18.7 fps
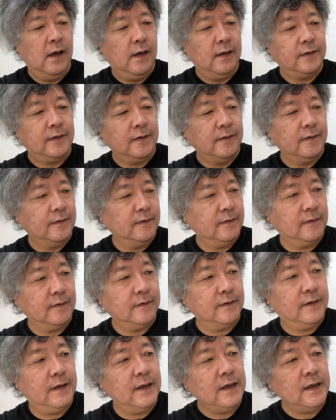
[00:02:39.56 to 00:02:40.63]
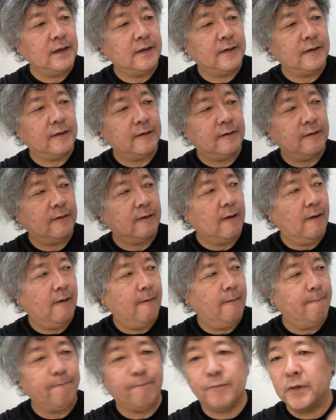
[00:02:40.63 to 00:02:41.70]
So these
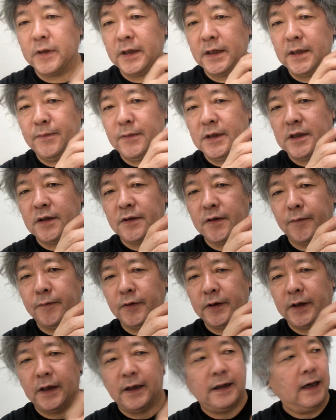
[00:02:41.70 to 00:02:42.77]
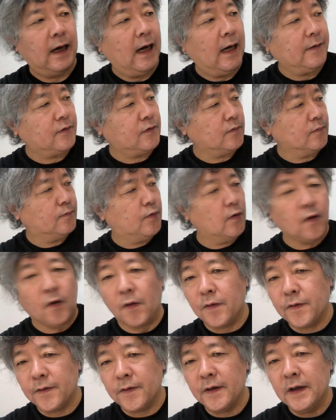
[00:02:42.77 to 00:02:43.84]
images of Buddha at
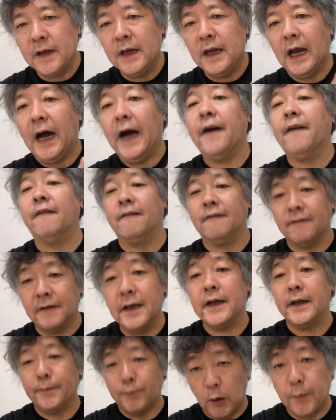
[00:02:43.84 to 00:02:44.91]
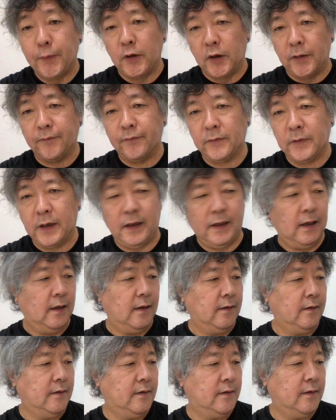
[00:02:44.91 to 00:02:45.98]
birth are really popular,
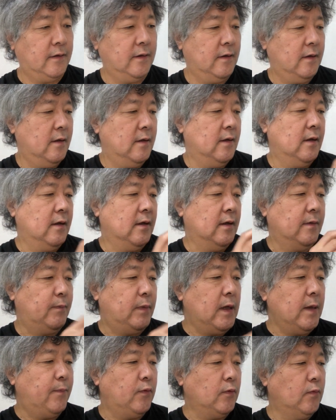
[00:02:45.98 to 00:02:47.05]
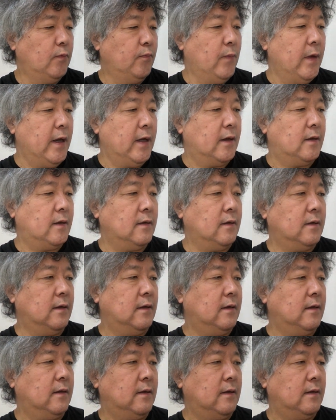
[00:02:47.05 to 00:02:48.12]
and people make
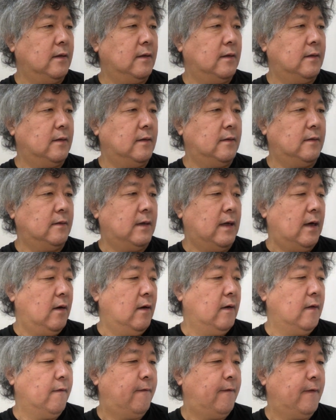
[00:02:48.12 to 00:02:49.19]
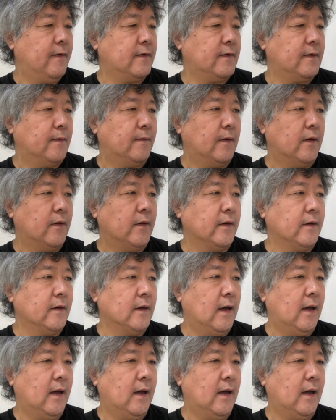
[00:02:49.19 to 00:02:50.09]
a lot of fuss about it.